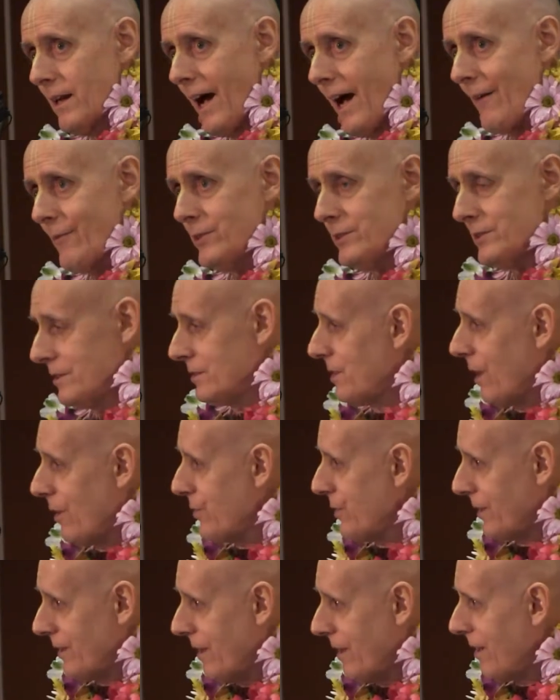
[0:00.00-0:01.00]
I was
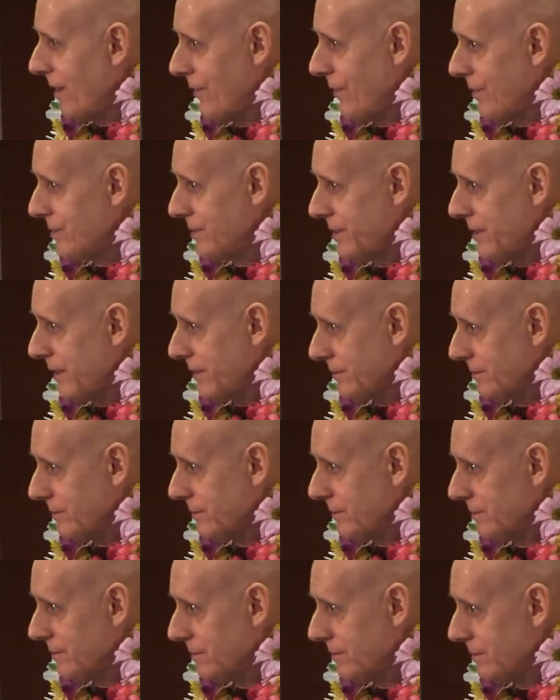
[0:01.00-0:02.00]
indulging in all of those
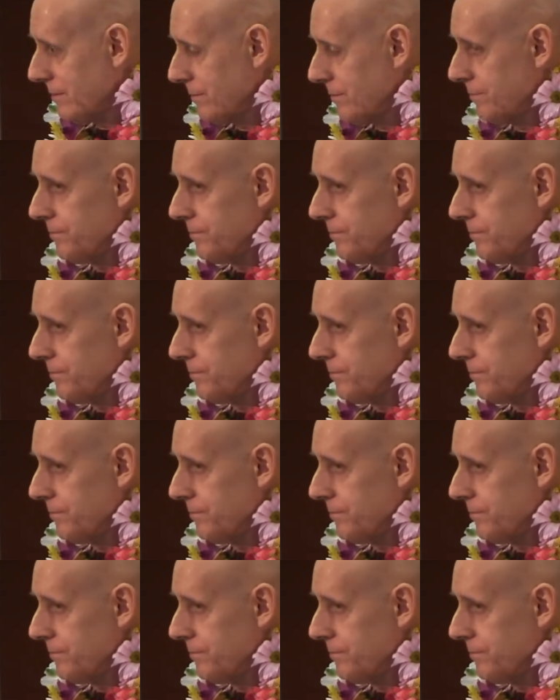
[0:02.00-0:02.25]
things.